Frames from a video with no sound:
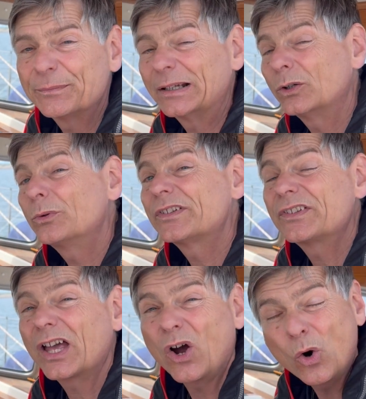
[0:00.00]
but always
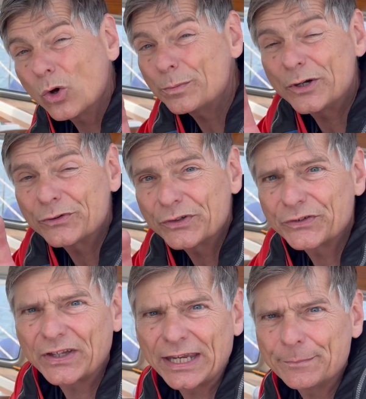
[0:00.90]
almost the
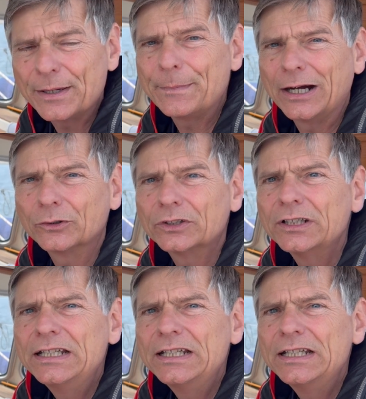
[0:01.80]
same amount.